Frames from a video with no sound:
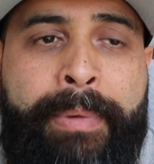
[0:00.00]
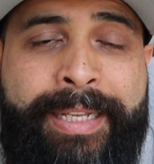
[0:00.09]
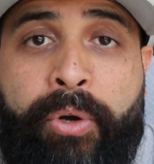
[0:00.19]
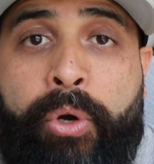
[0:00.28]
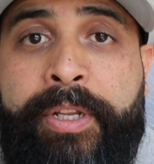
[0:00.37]

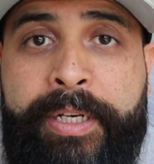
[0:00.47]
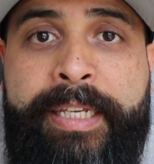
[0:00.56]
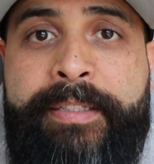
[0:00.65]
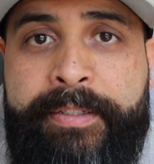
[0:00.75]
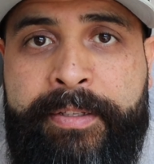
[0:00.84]
My daughter
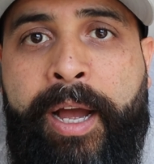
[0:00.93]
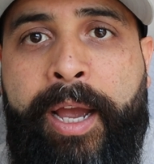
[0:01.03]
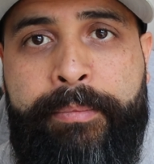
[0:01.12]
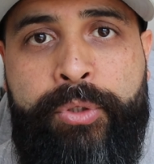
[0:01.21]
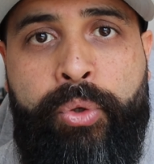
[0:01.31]
needs
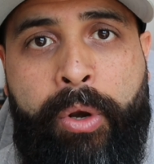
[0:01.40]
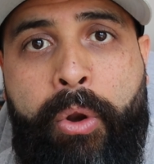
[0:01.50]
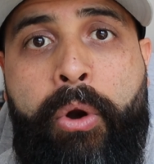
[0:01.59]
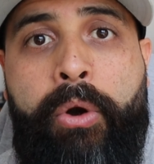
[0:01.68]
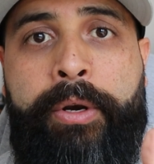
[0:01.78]
time to
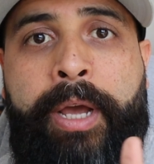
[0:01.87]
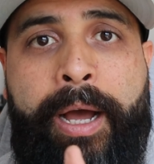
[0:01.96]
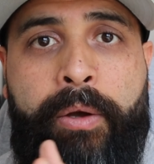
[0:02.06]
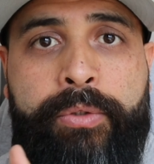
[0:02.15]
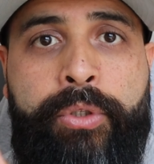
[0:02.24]
learn
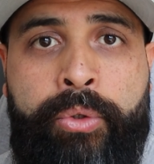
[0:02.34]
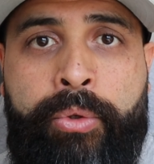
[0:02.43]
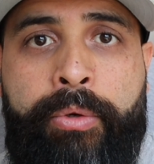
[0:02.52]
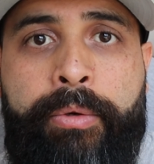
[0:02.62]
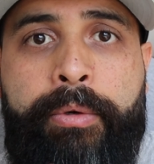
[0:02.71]
how
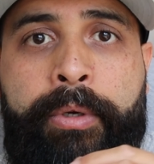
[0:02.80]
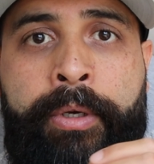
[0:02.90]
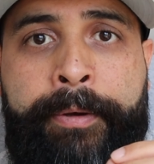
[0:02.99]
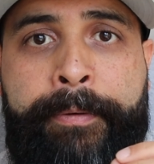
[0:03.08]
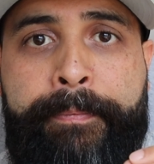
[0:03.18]

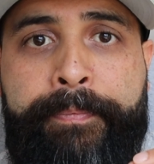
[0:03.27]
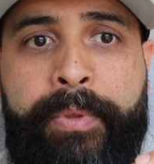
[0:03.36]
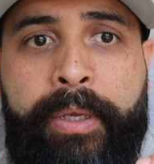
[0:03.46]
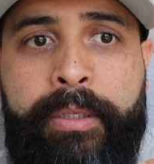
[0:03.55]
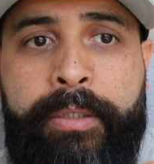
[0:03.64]

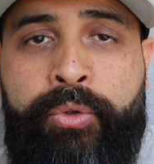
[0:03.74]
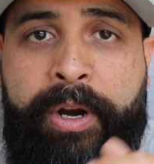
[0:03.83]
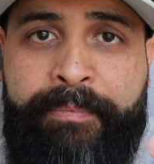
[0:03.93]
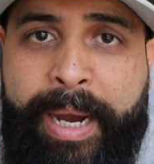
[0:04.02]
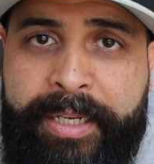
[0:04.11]
to
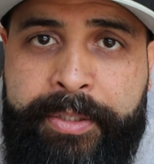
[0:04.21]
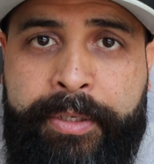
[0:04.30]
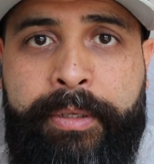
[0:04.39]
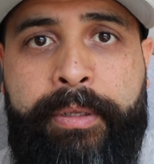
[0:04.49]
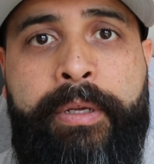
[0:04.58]
drive
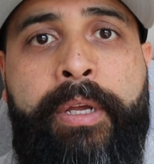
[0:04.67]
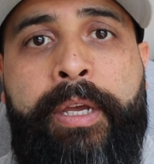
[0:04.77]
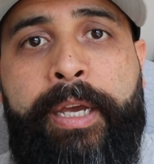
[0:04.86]
bicycle.